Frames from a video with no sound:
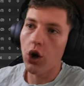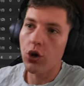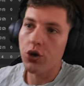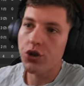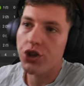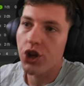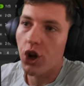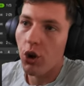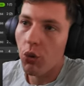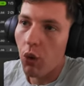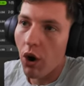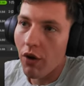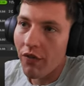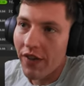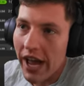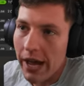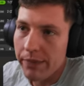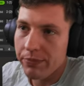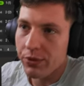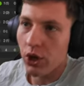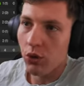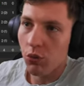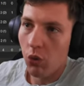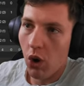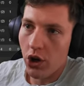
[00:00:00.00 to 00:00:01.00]
host
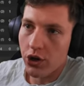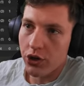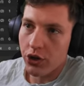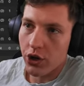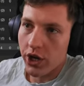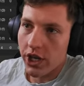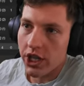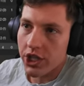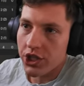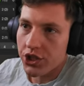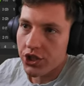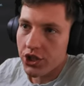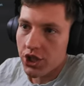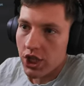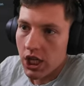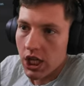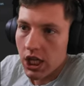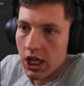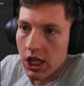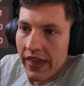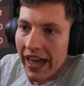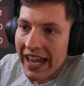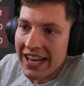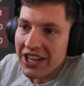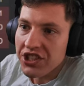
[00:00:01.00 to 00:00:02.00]
Wolverhampton Wanderers.
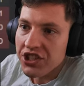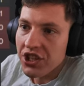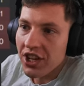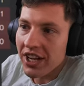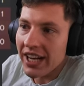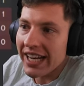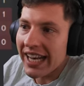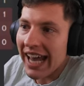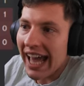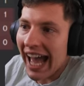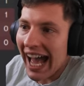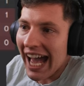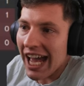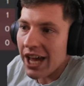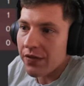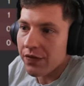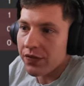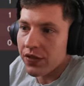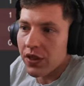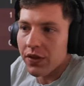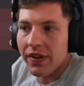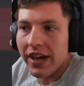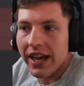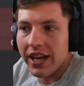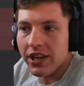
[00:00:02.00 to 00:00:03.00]
They sit in
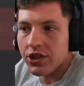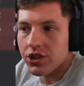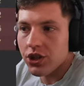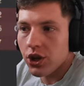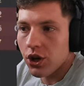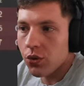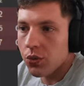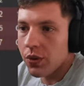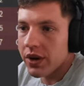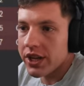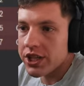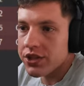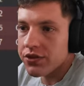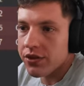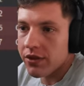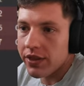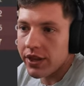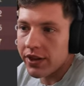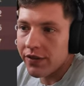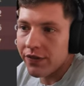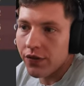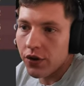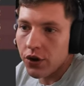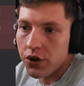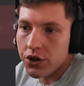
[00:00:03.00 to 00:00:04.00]
eighth. They've had two wins from
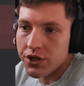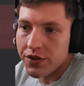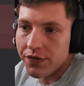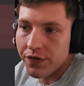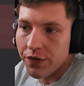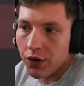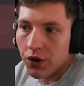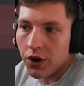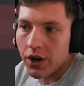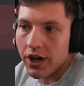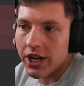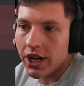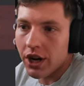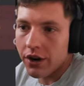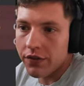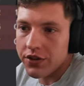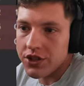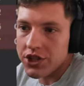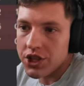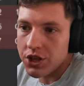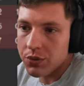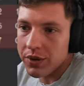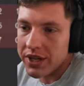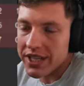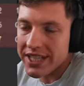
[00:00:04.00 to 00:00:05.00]
their first three.
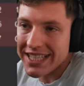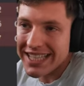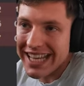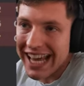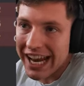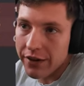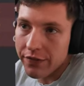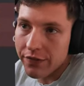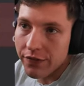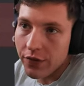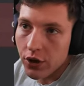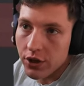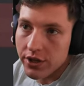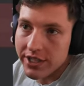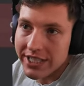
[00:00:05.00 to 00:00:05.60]
Obviously, we sit down at